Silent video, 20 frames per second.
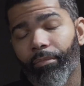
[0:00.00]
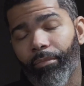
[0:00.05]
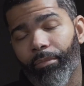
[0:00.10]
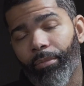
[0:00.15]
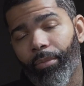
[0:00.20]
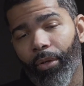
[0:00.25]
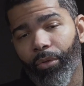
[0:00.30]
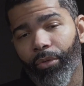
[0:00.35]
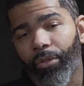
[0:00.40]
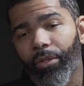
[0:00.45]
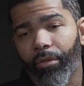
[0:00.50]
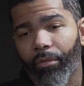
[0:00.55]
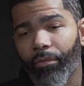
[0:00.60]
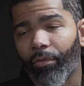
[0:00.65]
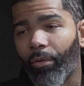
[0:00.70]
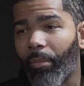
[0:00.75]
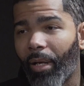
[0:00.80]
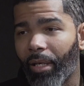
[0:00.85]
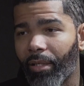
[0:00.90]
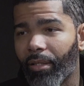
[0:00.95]
person
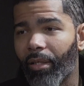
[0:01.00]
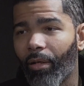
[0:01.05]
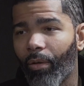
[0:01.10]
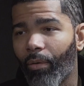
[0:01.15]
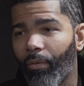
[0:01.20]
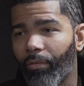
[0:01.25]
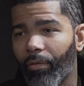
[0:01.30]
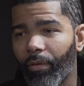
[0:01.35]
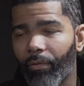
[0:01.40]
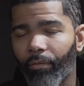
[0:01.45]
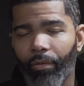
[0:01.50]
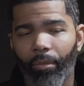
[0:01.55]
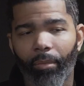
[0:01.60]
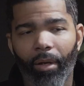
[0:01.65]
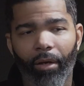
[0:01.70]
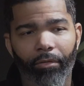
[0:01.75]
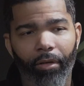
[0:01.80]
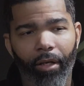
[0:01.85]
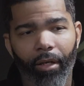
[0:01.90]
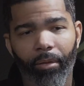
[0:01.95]
for myself and for
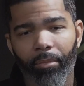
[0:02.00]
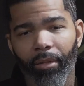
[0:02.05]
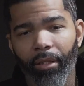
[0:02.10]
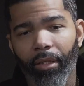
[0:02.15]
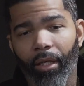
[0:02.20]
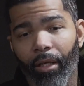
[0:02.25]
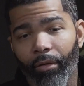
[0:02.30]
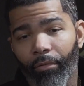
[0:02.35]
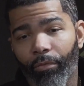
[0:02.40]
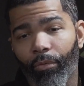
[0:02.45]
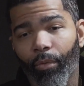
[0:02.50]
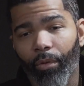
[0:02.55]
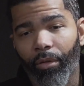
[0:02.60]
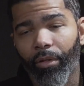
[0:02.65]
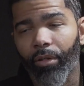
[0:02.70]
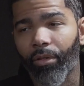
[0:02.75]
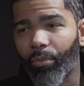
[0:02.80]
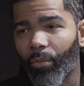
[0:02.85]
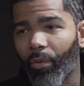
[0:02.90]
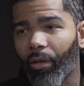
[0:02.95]
my family and for
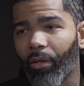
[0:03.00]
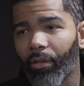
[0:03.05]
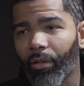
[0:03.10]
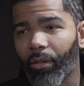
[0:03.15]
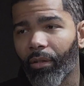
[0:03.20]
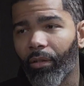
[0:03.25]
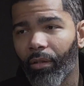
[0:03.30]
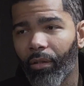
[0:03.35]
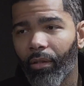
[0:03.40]
this work,